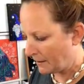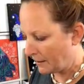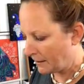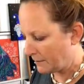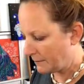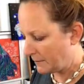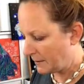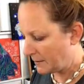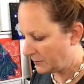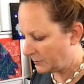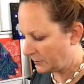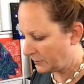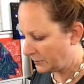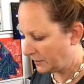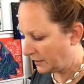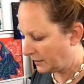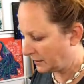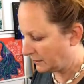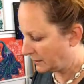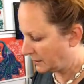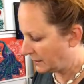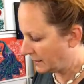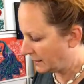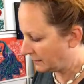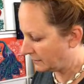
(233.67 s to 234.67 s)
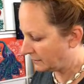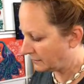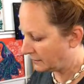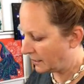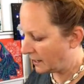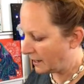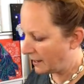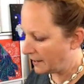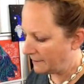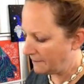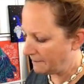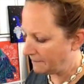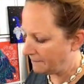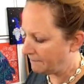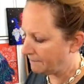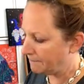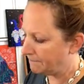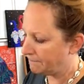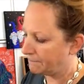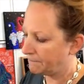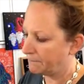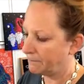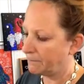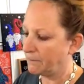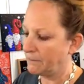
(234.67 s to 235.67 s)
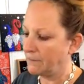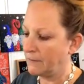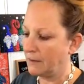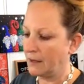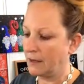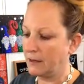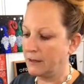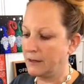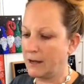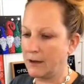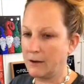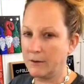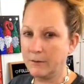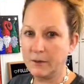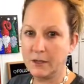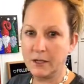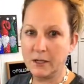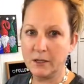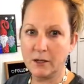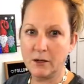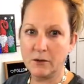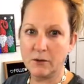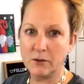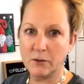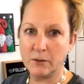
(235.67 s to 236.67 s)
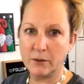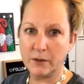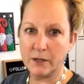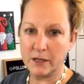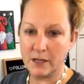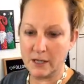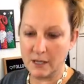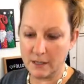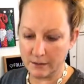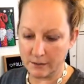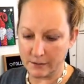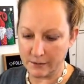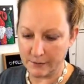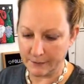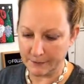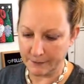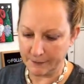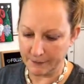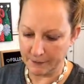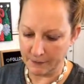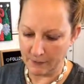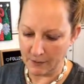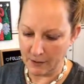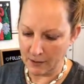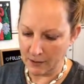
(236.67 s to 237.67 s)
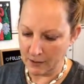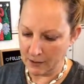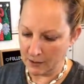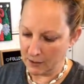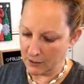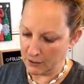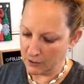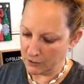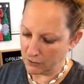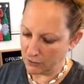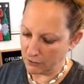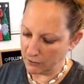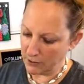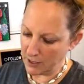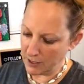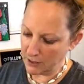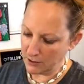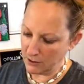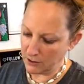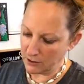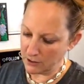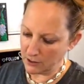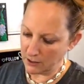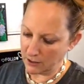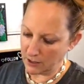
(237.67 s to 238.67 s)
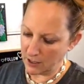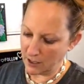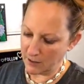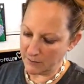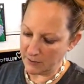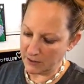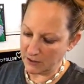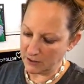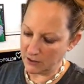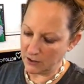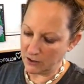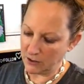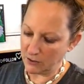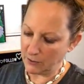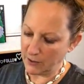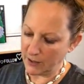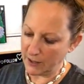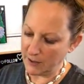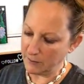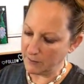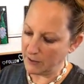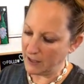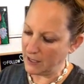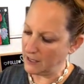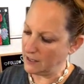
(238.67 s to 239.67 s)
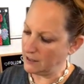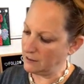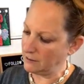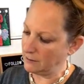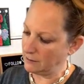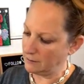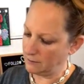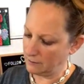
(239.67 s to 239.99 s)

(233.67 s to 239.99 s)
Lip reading: Maybe we'll take the next guy. Now I'm going to go with one of these. So again, you're going to come into your white paint